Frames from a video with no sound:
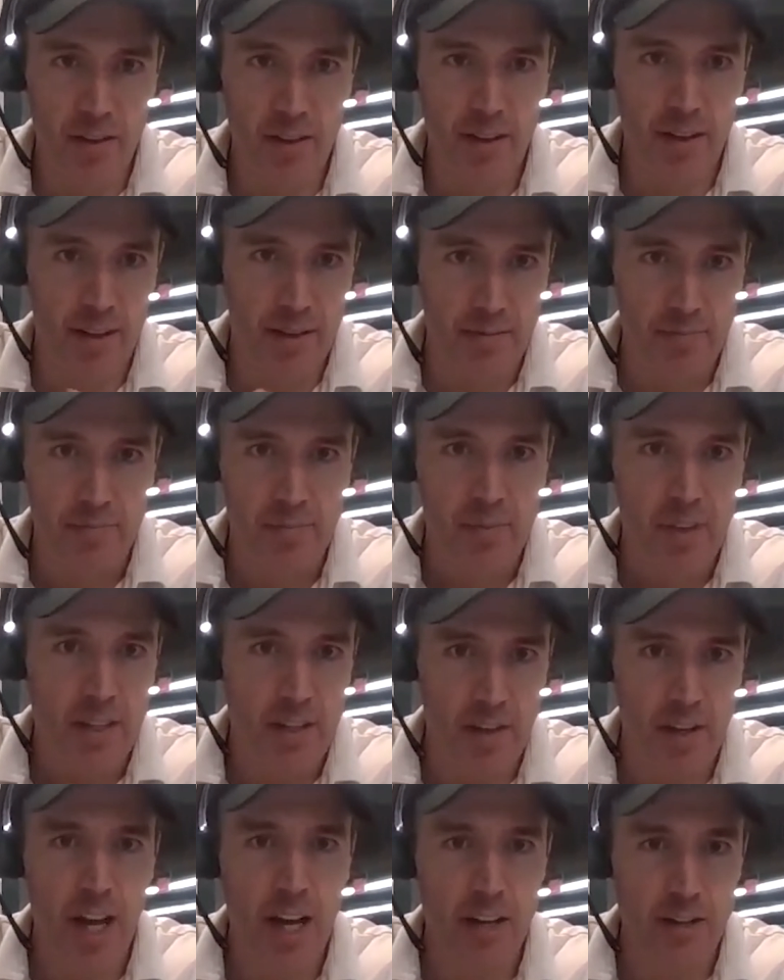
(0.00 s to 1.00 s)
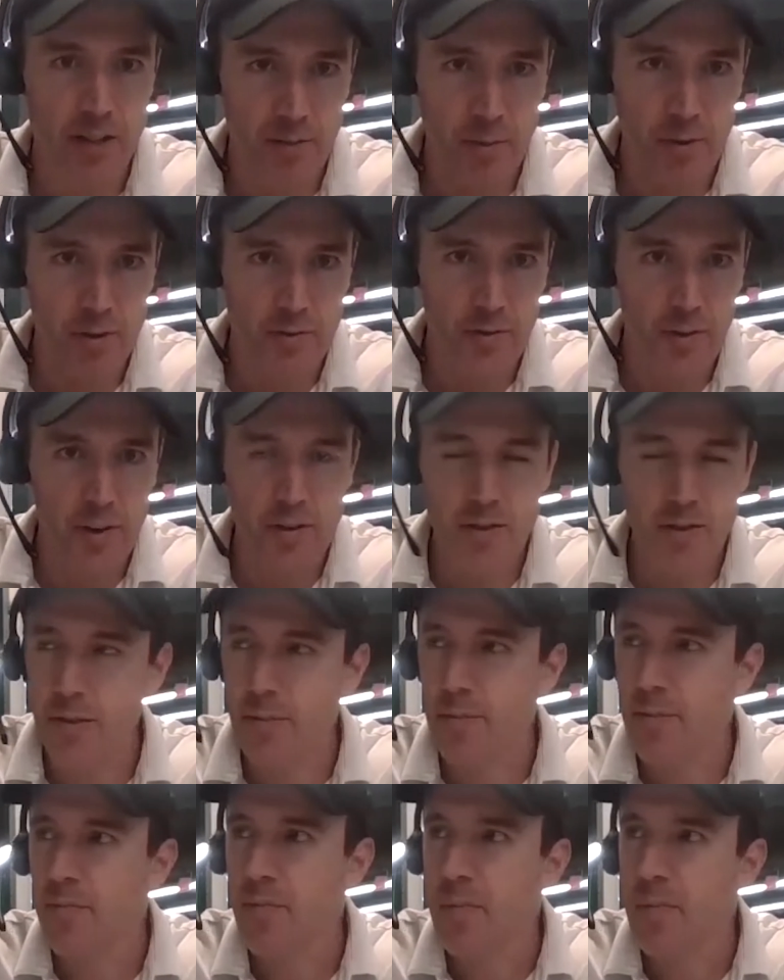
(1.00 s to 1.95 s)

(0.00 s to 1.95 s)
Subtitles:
to the customers first.